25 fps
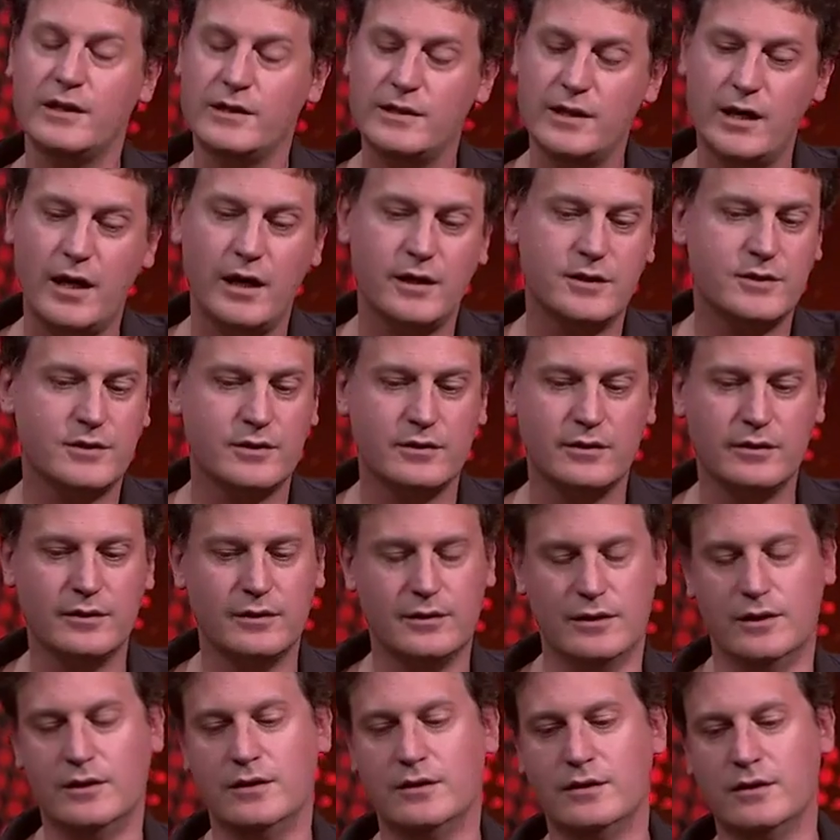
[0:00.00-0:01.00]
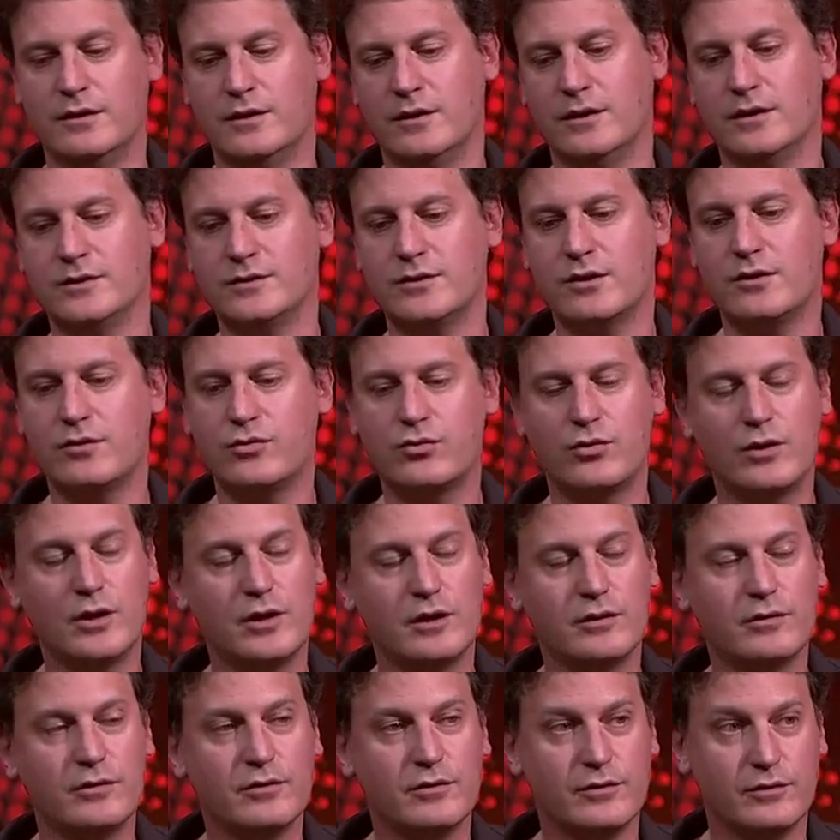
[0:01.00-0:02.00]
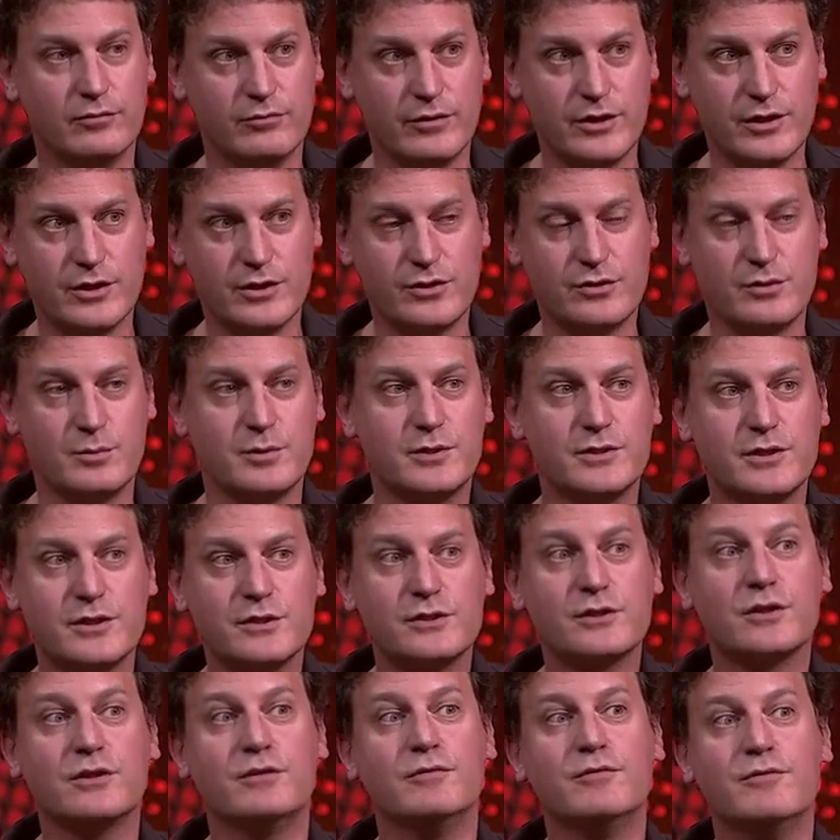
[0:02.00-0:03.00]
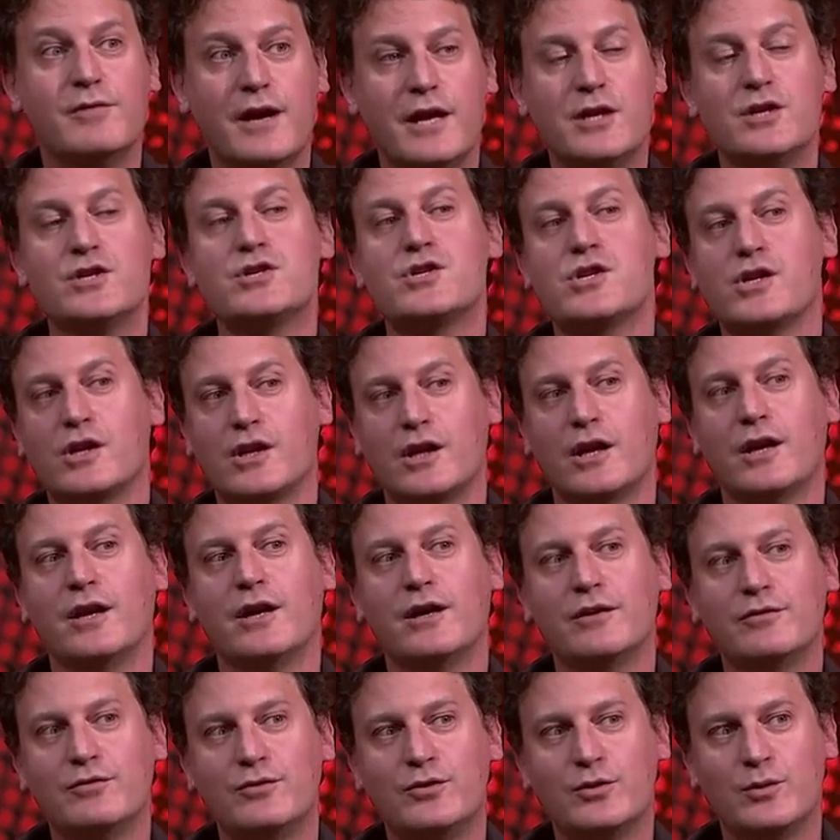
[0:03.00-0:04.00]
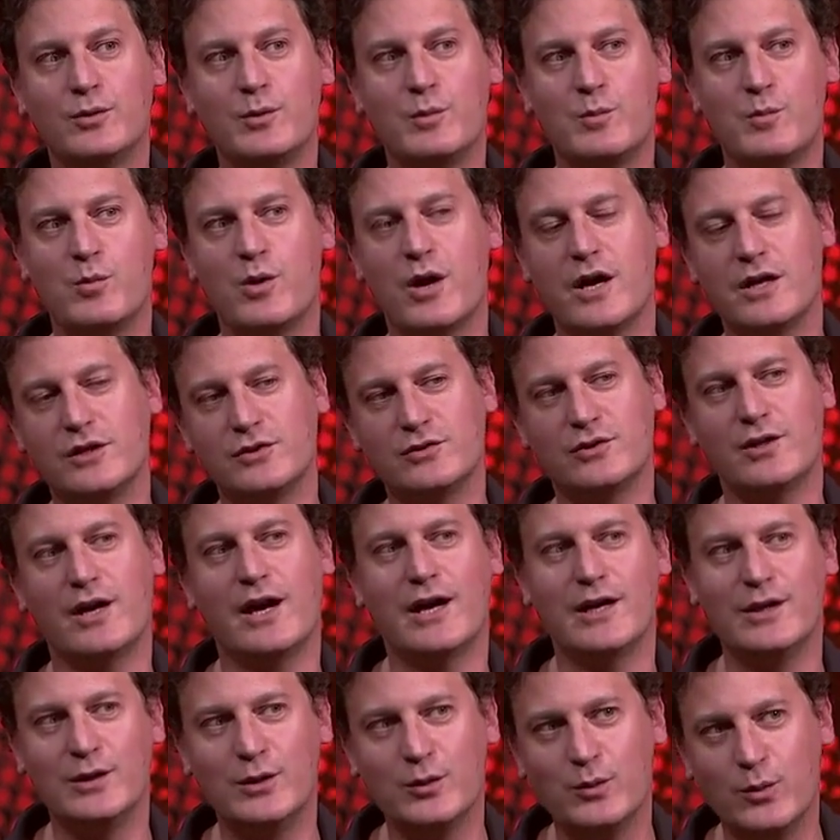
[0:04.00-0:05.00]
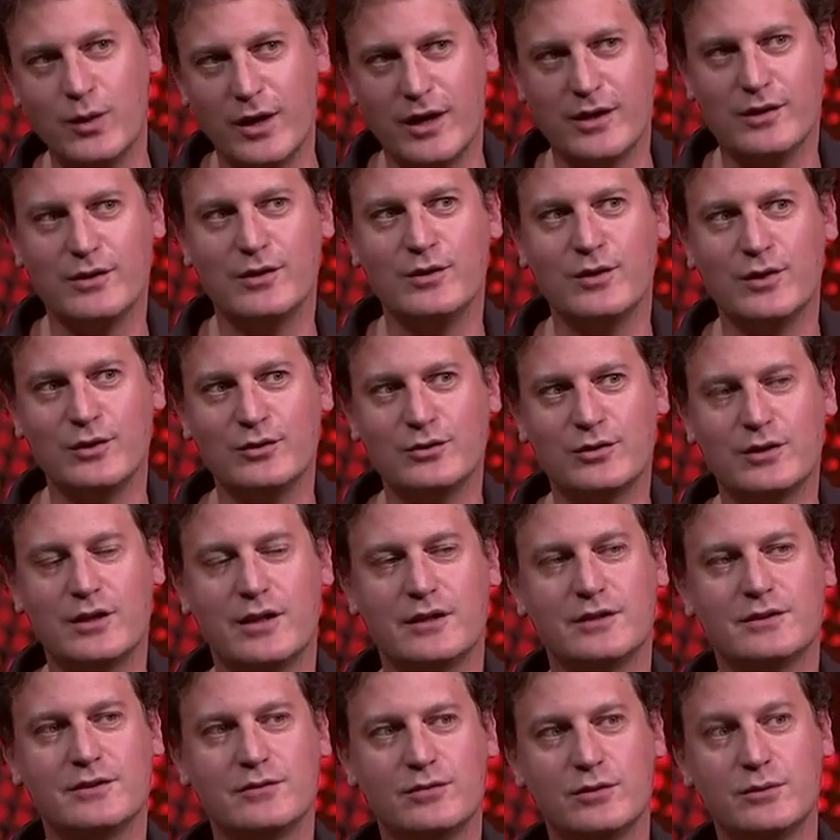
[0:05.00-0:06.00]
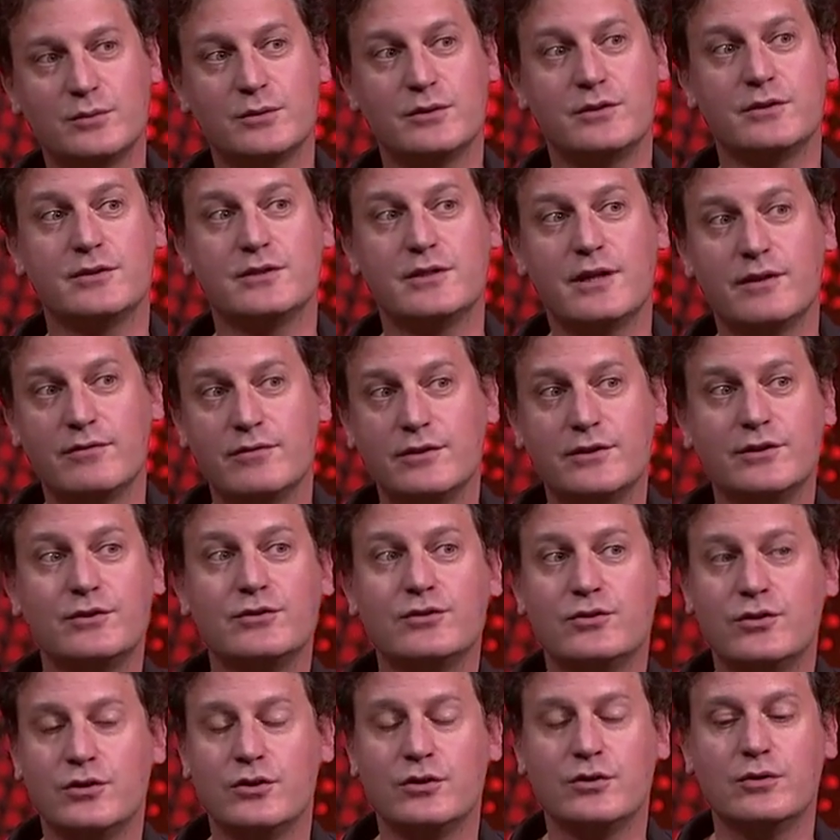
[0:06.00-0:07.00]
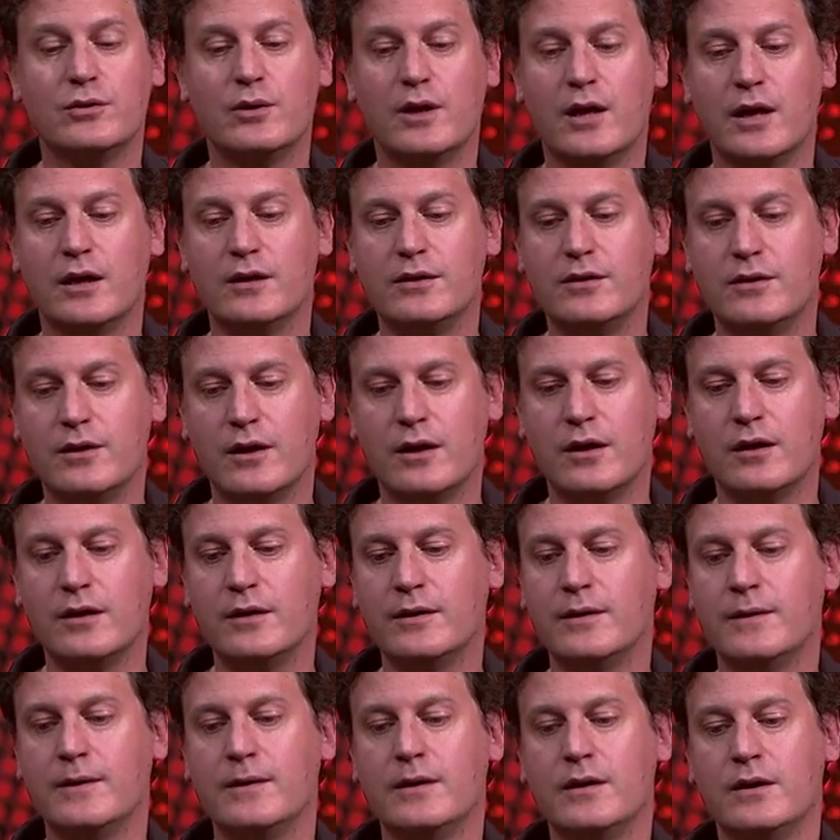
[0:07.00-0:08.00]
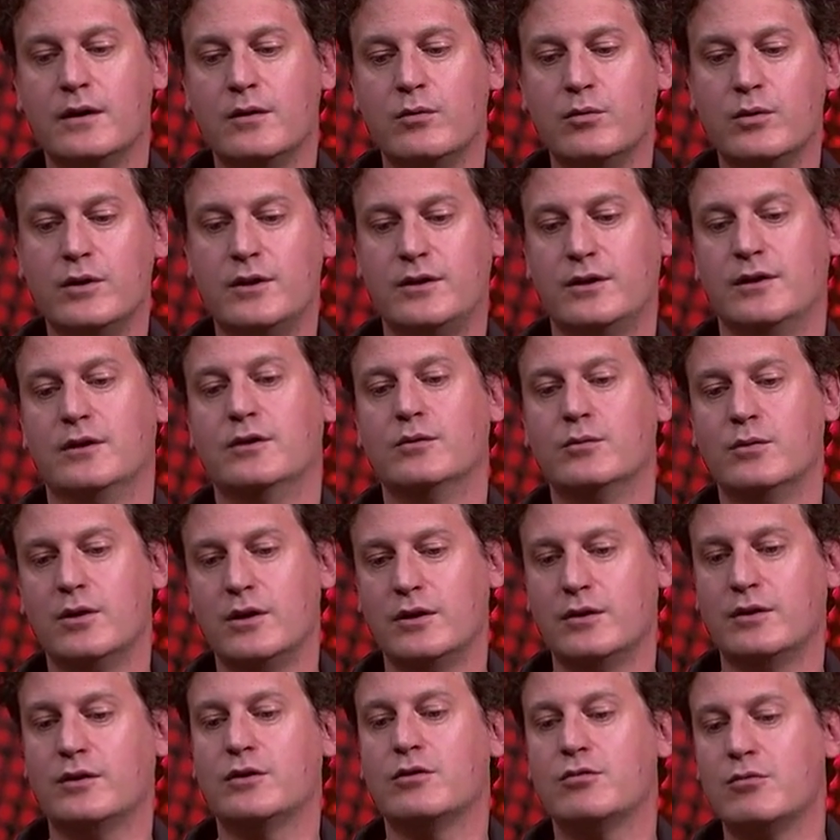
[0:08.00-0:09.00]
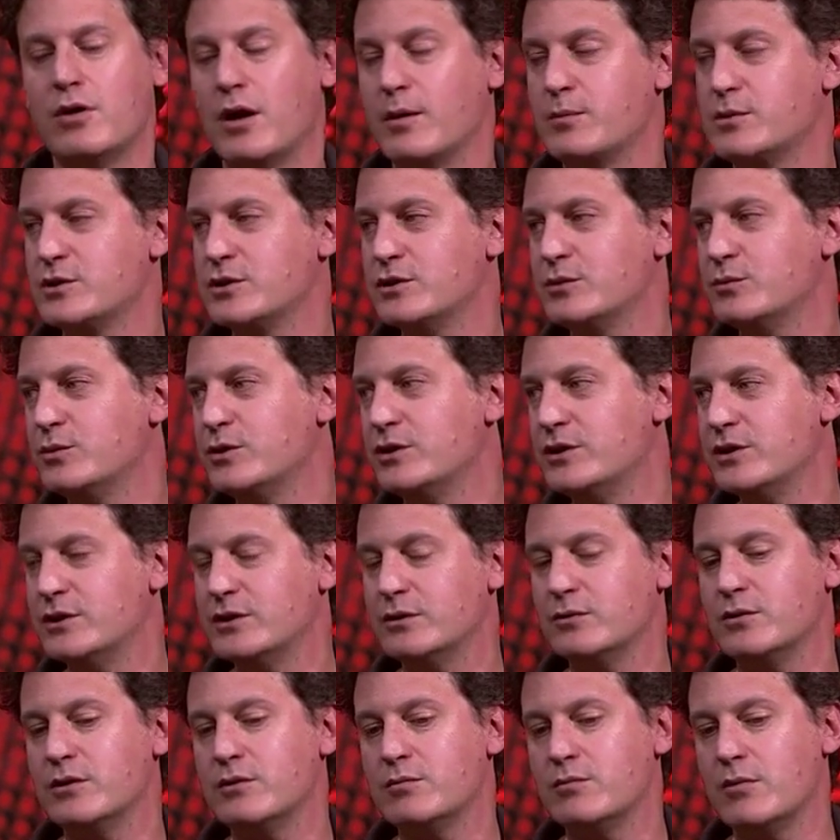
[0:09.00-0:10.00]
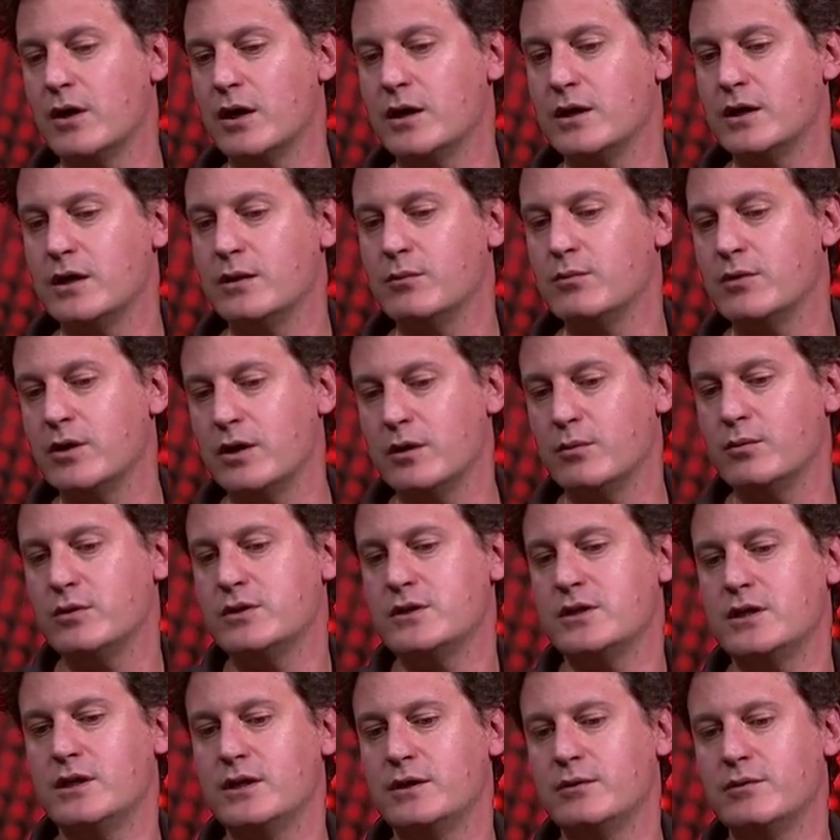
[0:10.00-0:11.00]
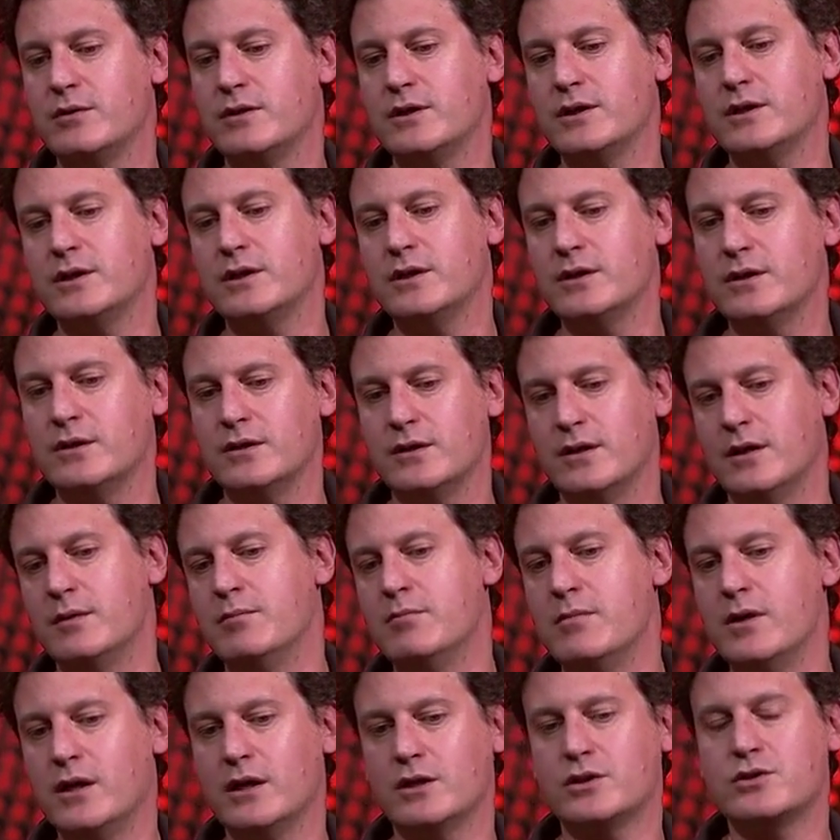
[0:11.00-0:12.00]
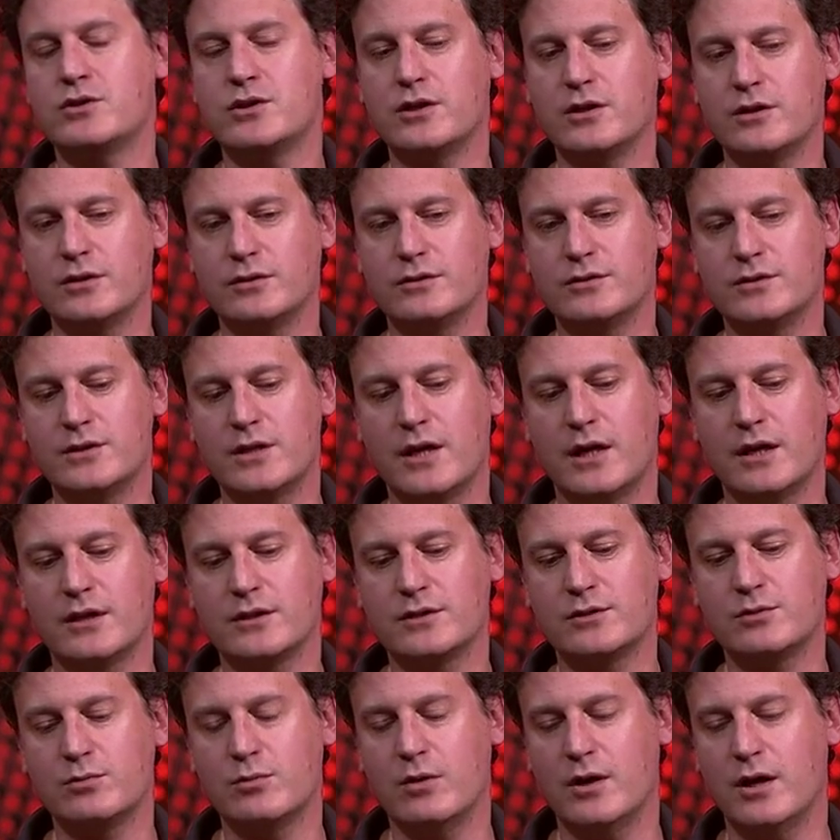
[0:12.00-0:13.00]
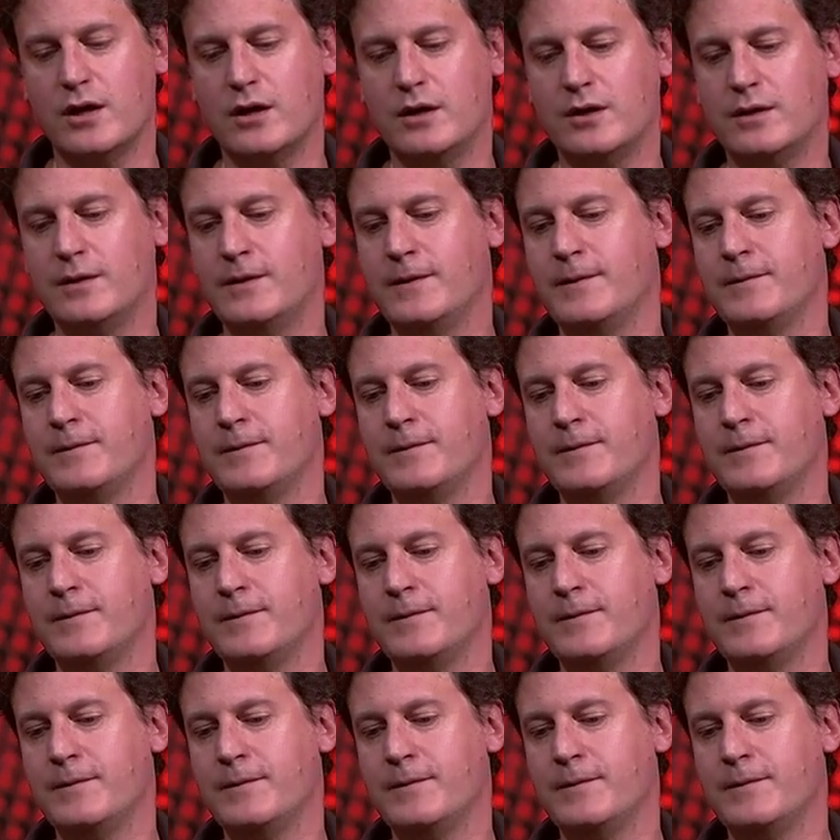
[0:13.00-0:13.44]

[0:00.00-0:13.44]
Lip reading: Yes, and as a thriller, the Redistributors is conventional enough to embrace that in the way that those classic films of the 70s do. And we deal with corruption, we deal with money, and we're dealing with it in a military context where